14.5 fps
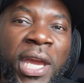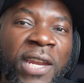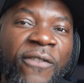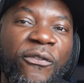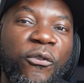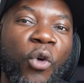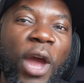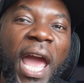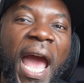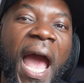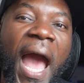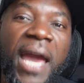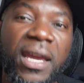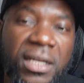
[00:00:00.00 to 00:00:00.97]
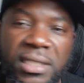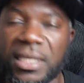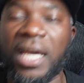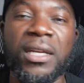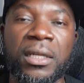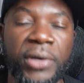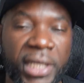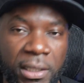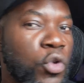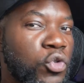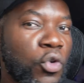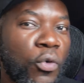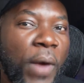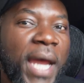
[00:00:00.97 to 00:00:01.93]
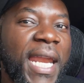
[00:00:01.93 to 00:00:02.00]
in for a higher salary.
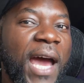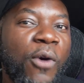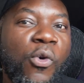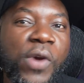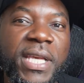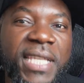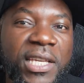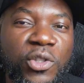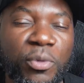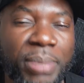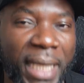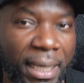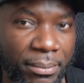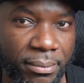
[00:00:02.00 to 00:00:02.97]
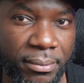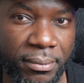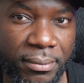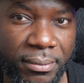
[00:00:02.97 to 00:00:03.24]
So right now, who is he to blame?